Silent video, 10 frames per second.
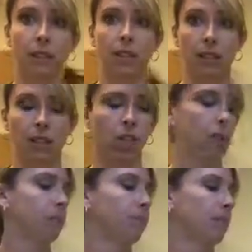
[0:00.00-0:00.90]
this
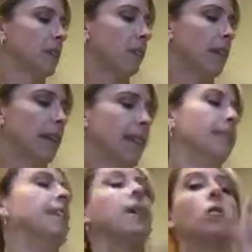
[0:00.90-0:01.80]
station.
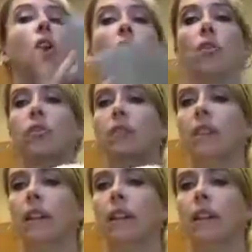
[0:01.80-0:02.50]
They will also